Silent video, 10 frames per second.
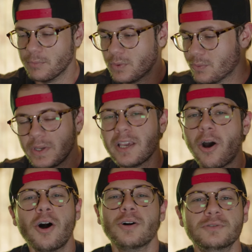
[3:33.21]
And we
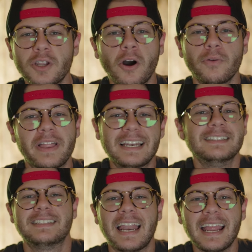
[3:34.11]
all know that
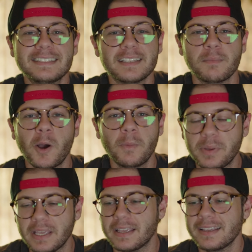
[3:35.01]
in today's
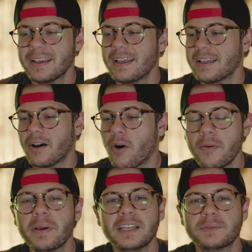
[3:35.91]
MLB,
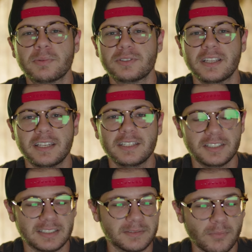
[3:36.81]
on-base percentage
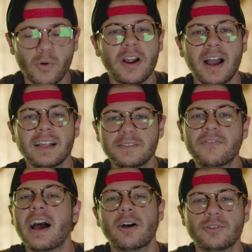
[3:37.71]
is more highly
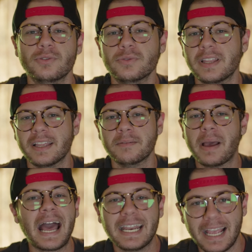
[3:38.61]
valued than
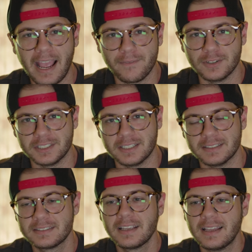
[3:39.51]
batting average
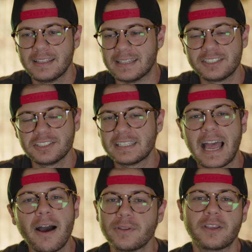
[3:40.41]
is. That's just
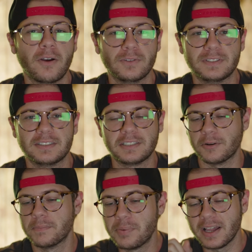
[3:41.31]
how it goes this
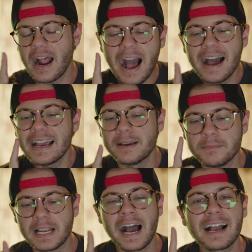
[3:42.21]
year. But I
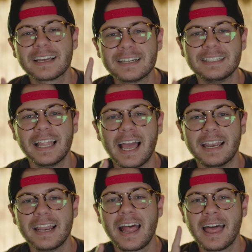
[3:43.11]
am not going to
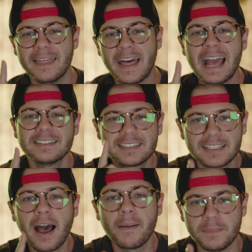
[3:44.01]
let that
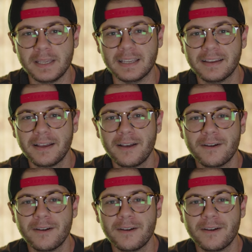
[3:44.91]
stop me